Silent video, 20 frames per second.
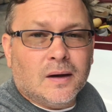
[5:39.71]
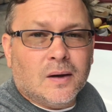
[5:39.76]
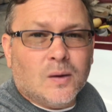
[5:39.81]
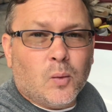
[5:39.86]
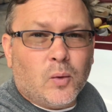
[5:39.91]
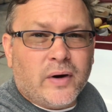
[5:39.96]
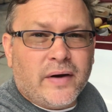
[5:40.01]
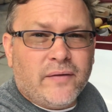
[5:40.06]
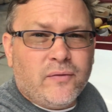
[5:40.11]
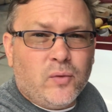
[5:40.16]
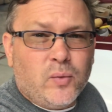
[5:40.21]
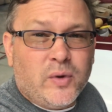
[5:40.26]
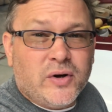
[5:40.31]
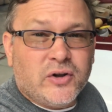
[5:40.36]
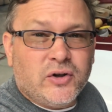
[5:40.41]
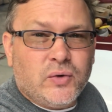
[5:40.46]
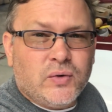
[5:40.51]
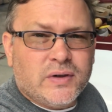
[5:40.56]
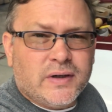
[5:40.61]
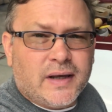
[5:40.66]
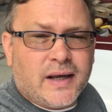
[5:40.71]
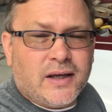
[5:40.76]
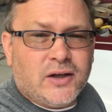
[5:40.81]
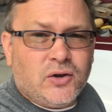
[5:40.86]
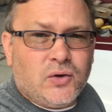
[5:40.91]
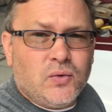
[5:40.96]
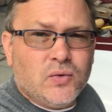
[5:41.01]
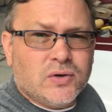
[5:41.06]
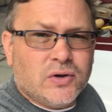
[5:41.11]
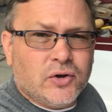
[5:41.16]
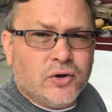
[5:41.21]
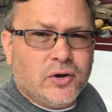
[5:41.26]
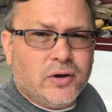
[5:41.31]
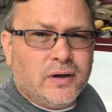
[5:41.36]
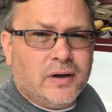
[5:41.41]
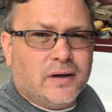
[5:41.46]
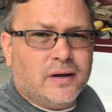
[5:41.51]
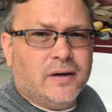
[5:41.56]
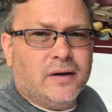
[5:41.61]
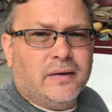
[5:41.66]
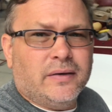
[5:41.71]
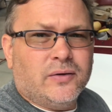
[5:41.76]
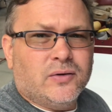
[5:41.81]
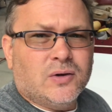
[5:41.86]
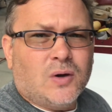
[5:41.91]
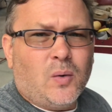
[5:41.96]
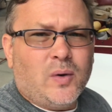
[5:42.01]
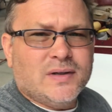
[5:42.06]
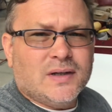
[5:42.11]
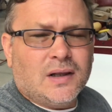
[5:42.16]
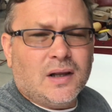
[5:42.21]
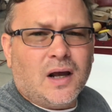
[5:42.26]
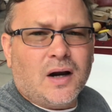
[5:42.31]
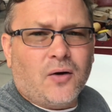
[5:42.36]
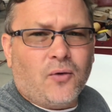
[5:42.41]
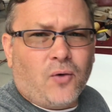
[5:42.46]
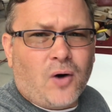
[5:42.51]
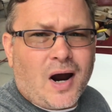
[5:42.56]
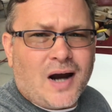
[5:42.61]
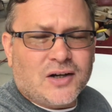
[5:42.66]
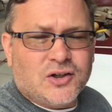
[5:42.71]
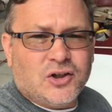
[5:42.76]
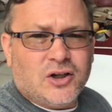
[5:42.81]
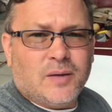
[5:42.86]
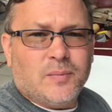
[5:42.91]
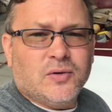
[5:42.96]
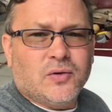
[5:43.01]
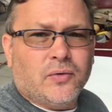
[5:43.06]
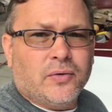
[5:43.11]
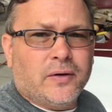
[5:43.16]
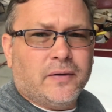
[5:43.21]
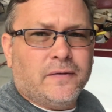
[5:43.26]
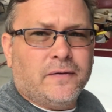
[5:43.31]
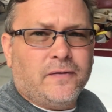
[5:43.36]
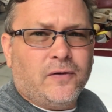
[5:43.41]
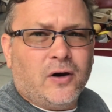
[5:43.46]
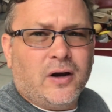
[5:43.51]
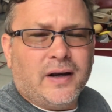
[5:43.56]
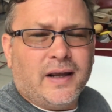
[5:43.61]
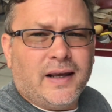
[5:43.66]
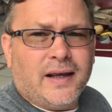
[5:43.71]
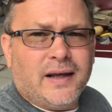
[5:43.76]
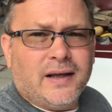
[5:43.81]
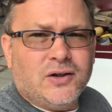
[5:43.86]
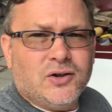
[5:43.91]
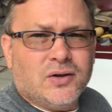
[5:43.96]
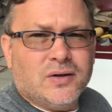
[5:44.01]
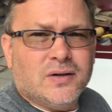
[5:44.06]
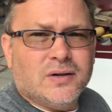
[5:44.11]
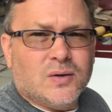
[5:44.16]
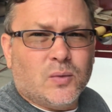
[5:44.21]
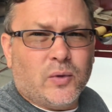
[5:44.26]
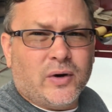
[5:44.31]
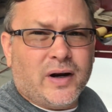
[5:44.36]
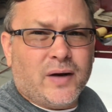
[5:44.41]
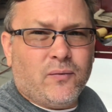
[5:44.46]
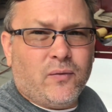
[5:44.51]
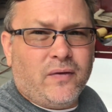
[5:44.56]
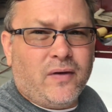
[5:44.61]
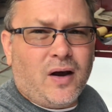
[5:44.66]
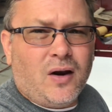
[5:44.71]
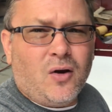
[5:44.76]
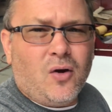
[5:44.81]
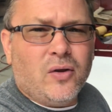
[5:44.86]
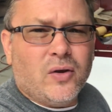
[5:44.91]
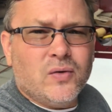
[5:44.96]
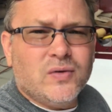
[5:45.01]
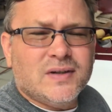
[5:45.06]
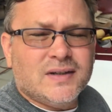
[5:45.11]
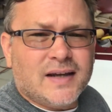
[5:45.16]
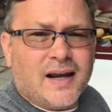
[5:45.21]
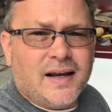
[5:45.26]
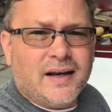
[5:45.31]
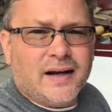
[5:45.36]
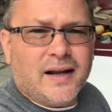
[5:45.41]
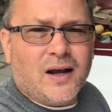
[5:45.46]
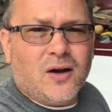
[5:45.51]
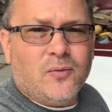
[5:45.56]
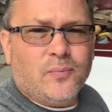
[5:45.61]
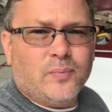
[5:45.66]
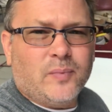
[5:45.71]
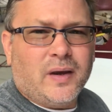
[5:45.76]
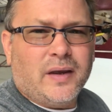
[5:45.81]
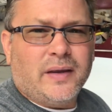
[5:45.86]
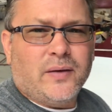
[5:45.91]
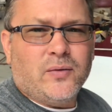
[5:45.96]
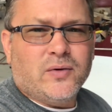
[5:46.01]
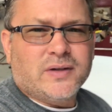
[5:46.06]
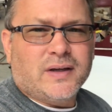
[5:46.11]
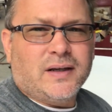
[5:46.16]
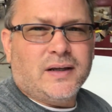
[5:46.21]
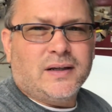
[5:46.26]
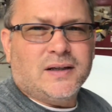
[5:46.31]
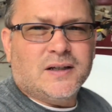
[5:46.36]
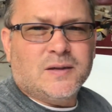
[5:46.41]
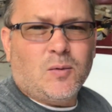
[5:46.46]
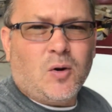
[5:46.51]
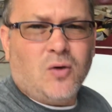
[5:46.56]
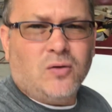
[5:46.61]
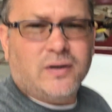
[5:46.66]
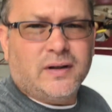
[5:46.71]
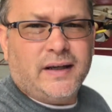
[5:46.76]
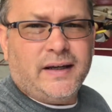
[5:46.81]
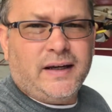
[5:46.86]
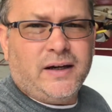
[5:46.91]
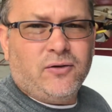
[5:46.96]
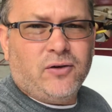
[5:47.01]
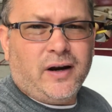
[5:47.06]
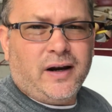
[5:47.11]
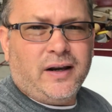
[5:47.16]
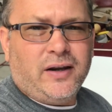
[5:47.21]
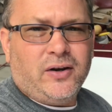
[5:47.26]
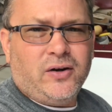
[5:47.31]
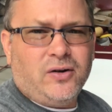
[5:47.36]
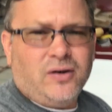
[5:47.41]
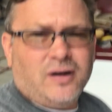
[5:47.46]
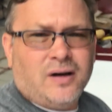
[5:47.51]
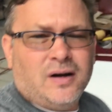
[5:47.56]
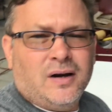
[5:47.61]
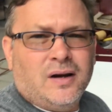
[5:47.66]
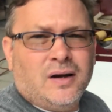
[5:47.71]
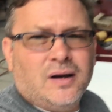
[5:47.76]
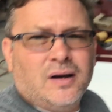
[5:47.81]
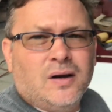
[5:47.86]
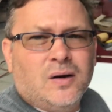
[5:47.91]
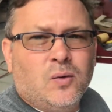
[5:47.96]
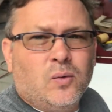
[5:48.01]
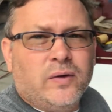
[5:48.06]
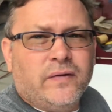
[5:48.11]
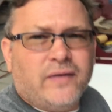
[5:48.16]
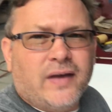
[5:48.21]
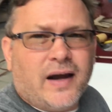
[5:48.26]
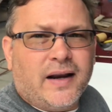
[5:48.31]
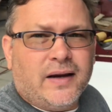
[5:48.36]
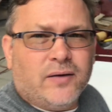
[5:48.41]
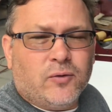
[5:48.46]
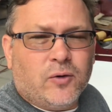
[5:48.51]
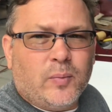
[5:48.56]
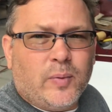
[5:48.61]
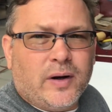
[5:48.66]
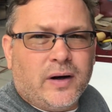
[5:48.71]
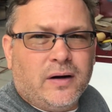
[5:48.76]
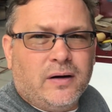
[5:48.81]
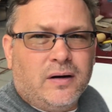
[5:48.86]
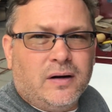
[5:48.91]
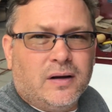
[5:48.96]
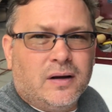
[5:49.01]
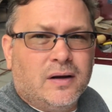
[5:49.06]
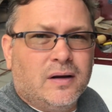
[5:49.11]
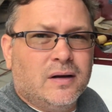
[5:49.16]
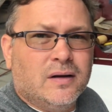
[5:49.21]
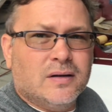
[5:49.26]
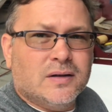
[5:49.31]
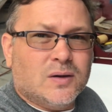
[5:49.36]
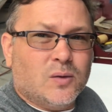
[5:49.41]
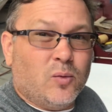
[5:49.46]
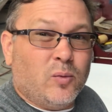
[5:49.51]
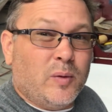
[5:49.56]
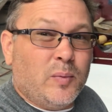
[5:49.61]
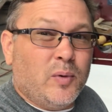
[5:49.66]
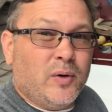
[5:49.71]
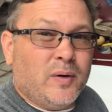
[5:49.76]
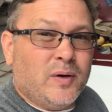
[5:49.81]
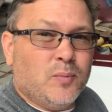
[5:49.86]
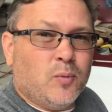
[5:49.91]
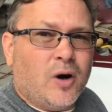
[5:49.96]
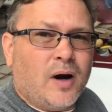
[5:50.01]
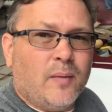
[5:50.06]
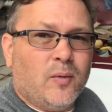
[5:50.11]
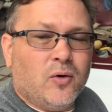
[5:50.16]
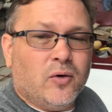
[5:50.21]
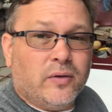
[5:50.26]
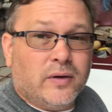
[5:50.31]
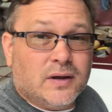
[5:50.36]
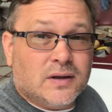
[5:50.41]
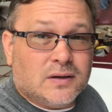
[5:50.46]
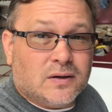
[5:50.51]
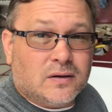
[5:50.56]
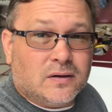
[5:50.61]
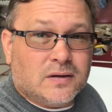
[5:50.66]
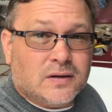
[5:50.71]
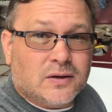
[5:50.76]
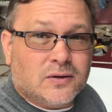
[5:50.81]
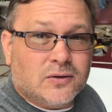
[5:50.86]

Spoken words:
Whenever we're using a used hood, there's always a lot of rock chips on the front edge. So we've got all those sanded out, and there was a small ding right here. We've got it repaired, so we'll be putting primer on this also.